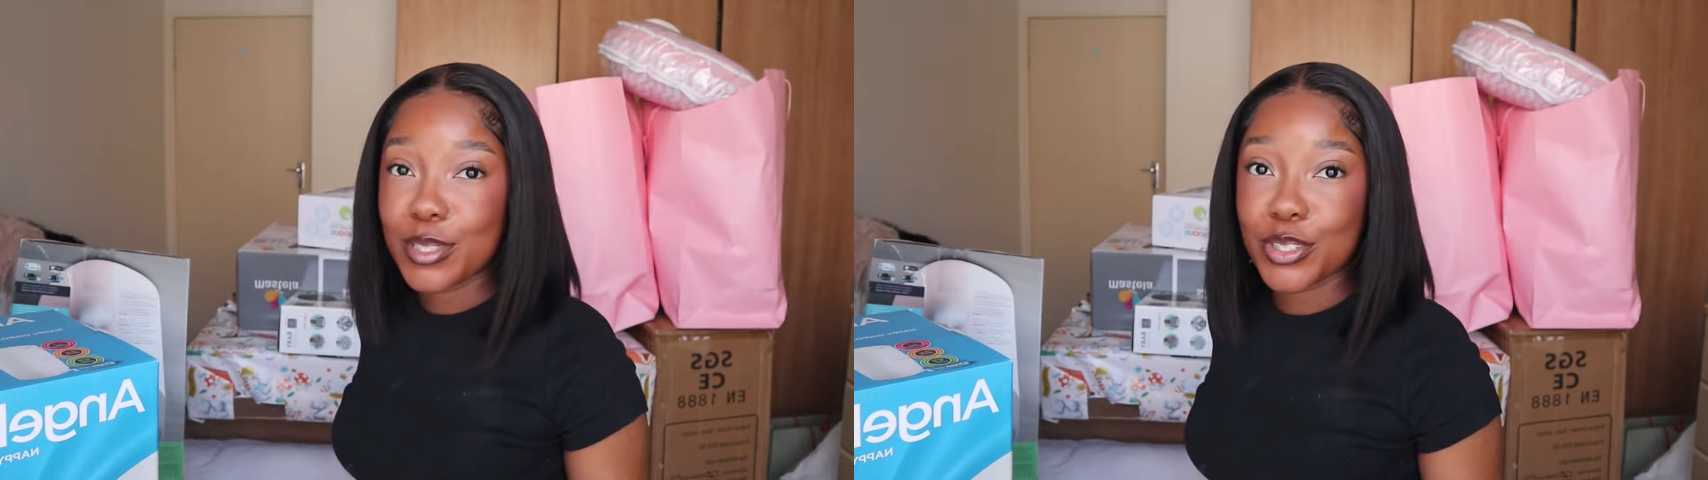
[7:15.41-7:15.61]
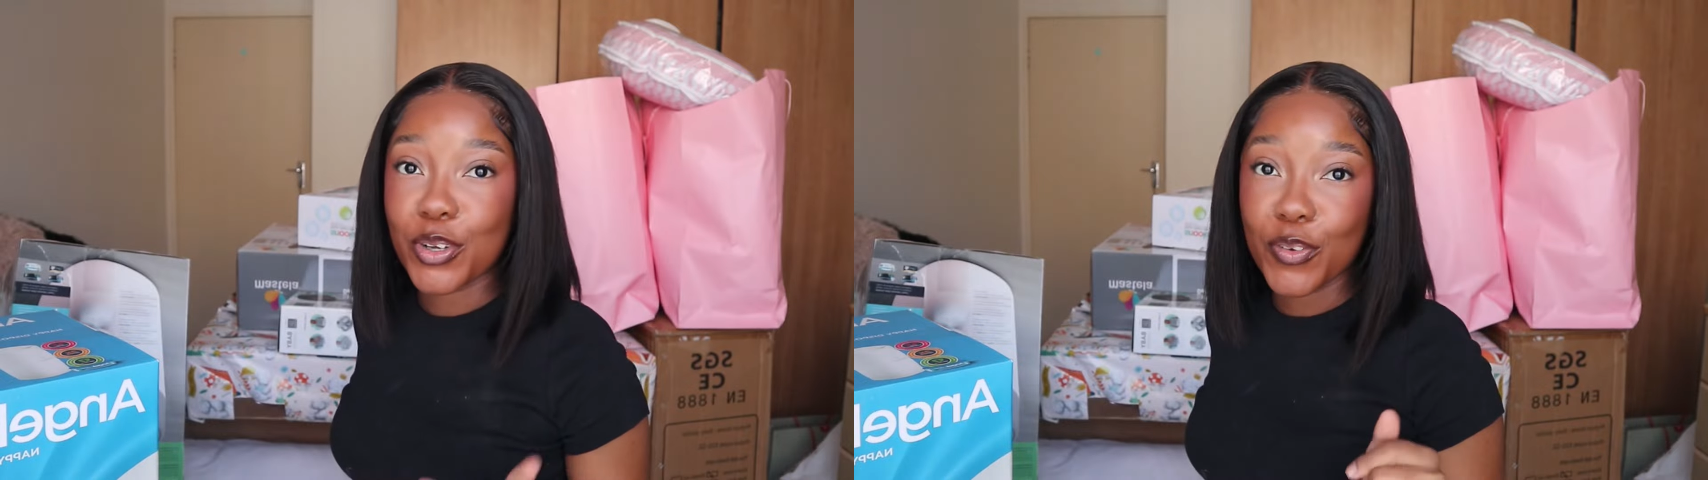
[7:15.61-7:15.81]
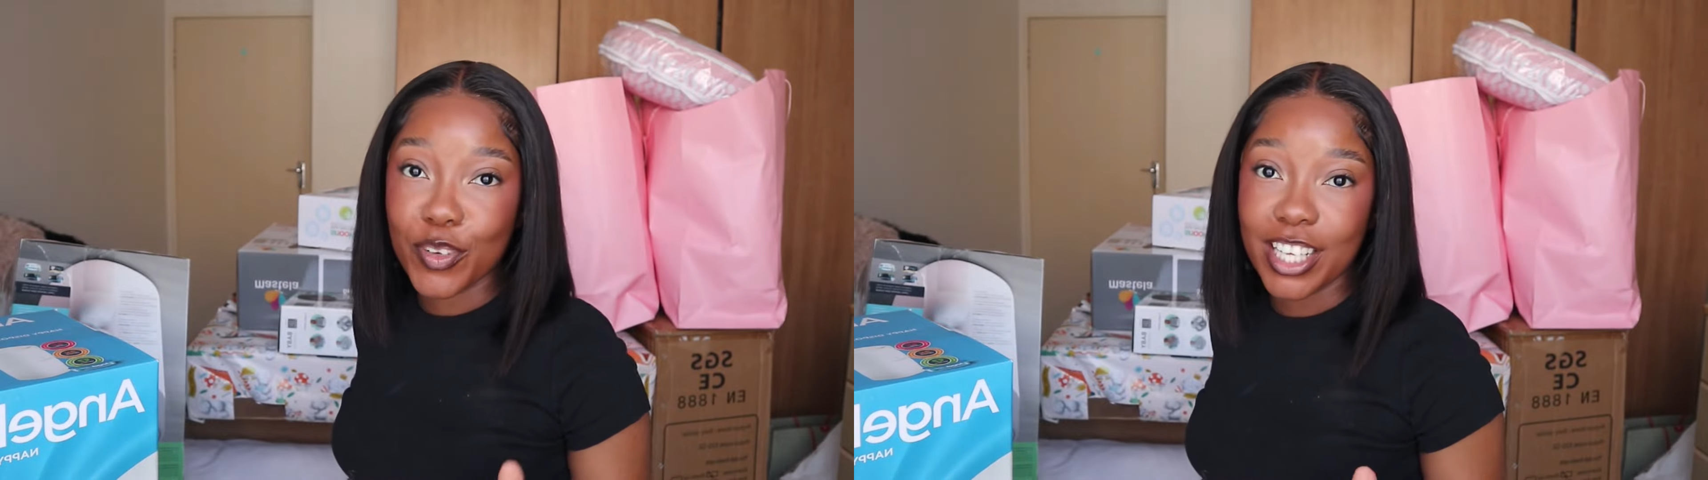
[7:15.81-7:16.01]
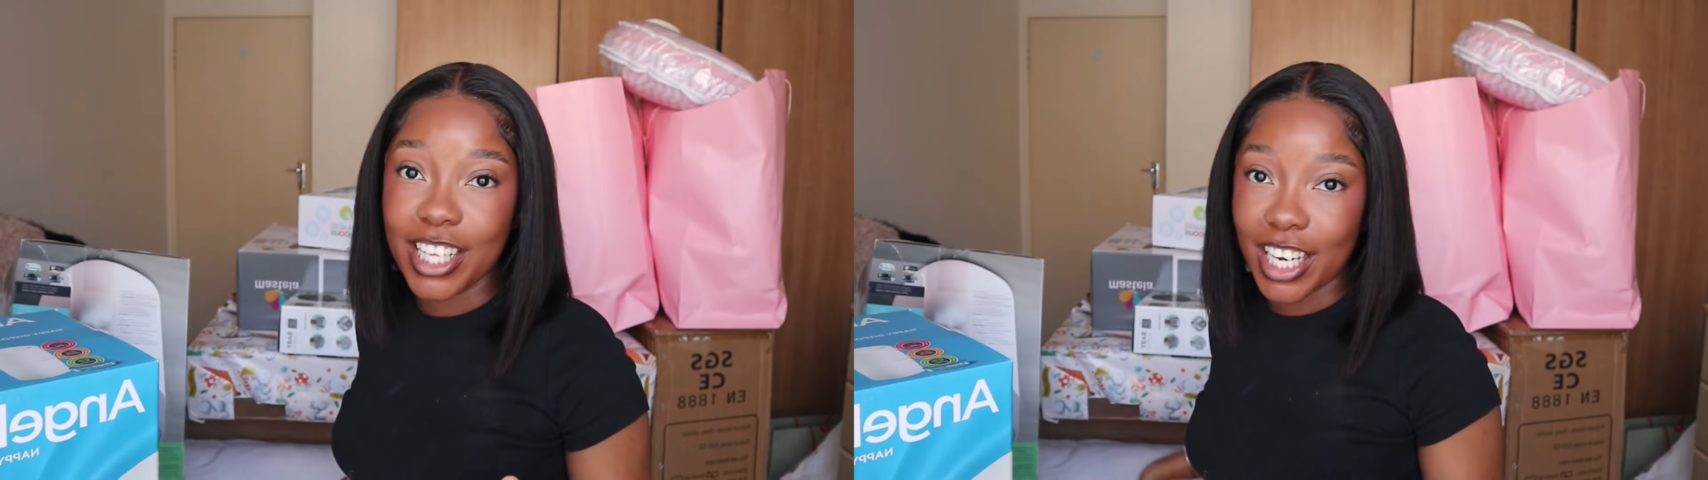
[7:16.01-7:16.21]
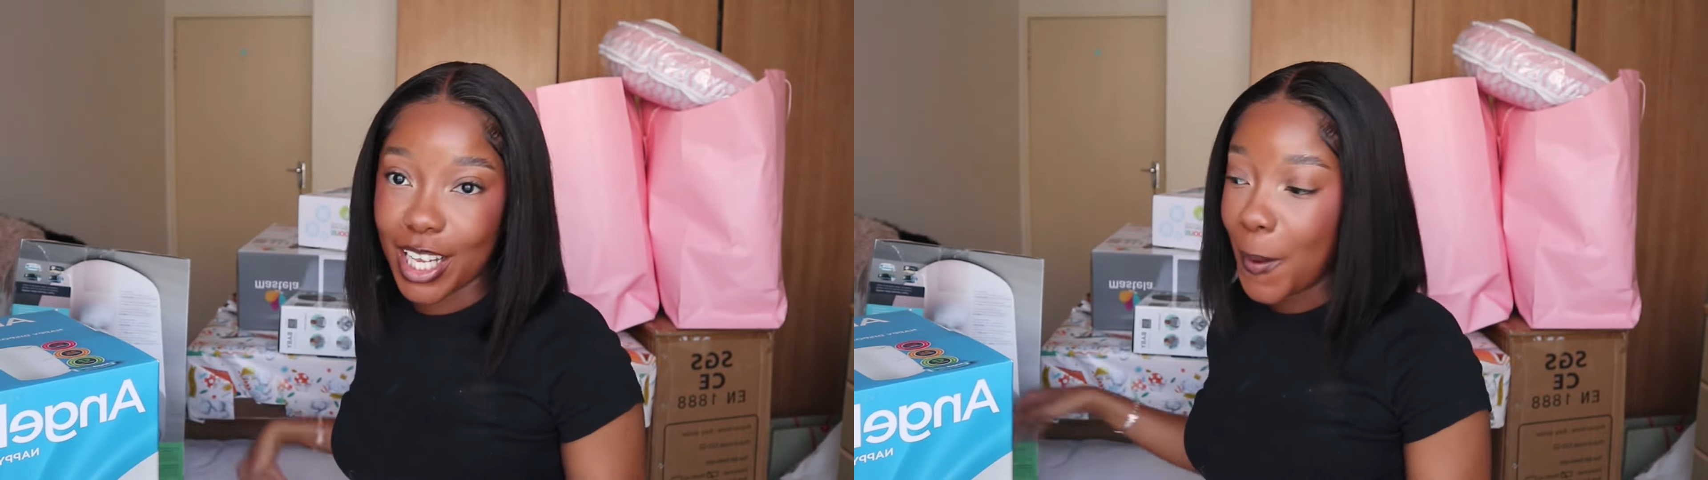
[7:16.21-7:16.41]
was
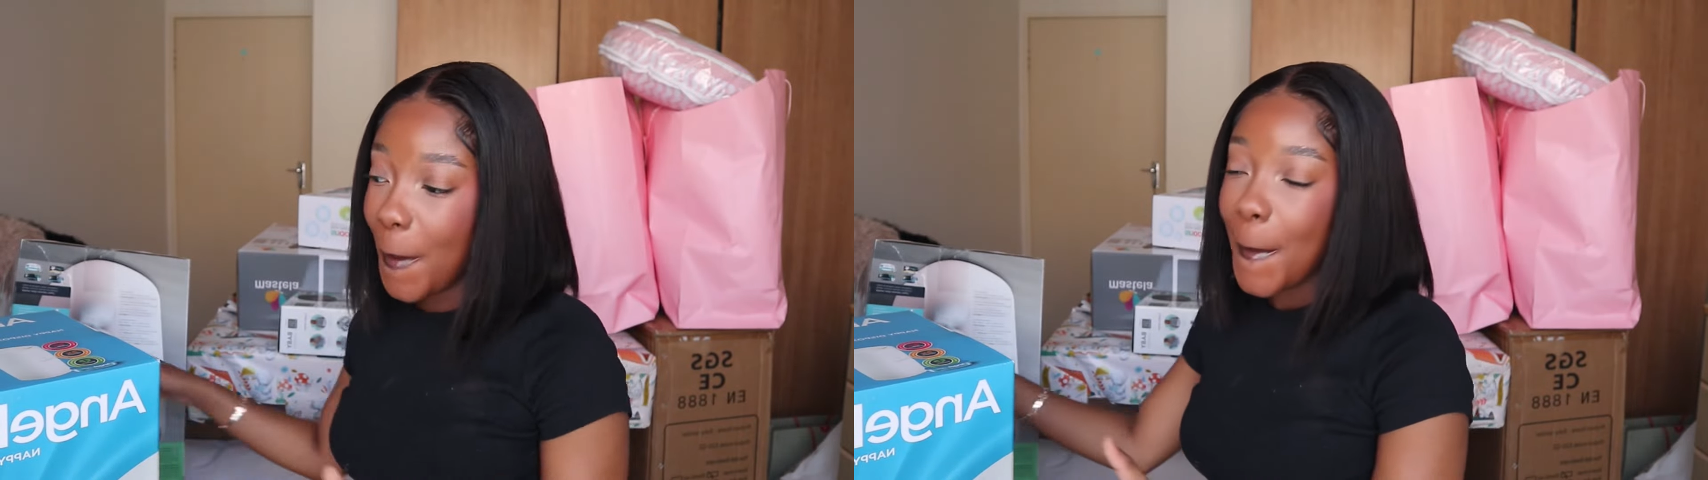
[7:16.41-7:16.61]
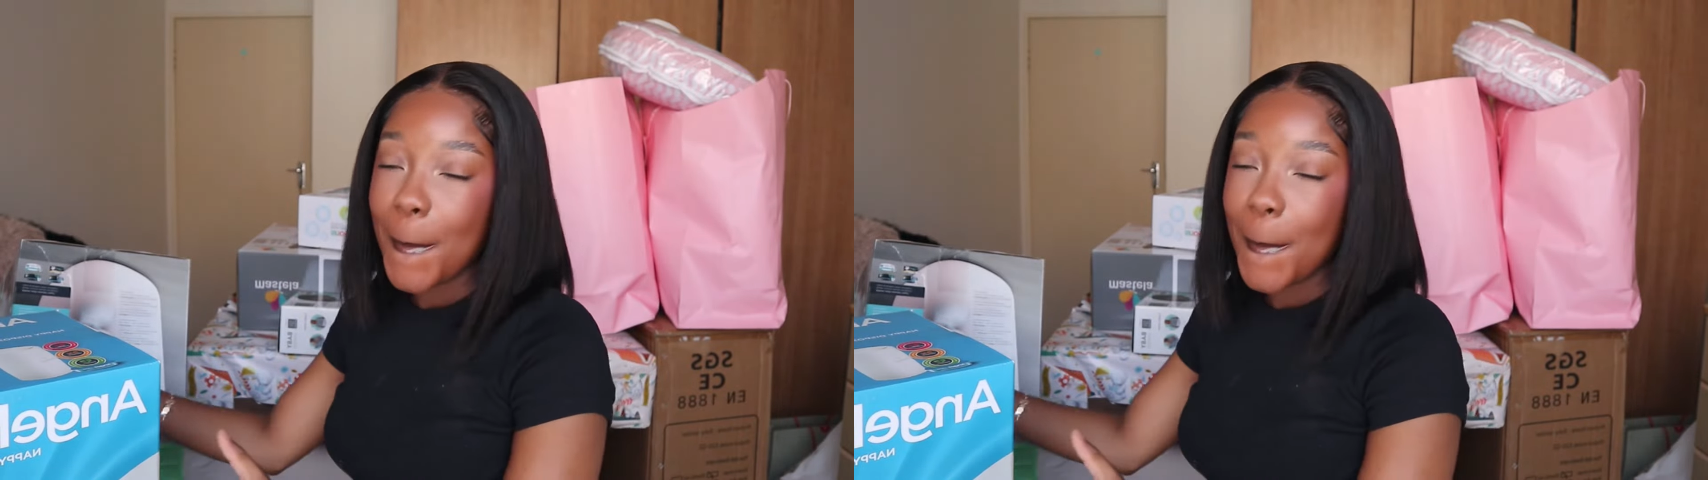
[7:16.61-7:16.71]
overheating,